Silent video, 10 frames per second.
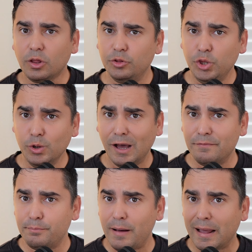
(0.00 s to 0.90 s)
Do you
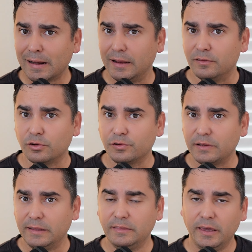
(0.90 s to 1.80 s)
have backlinks or
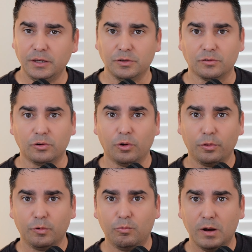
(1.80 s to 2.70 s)
citations on
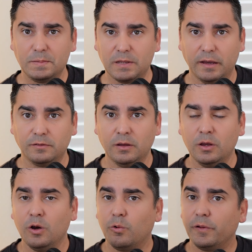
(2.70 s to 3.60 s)
other websites
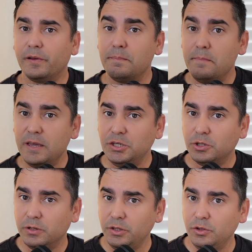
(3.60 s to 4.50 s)
where they're
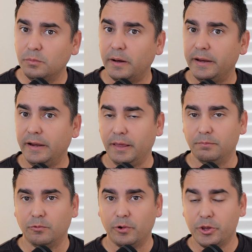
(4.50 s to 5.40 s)
mentioning you by
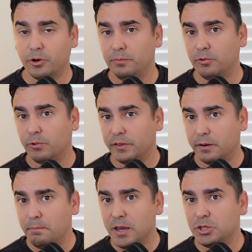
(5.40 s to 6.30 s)
name, where they're
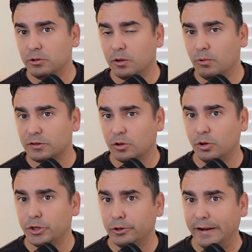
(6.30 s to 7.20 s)
mentioning what's
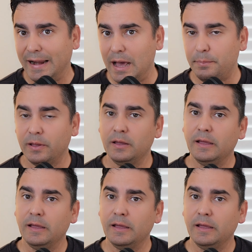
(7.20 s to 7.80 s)
called your NAP,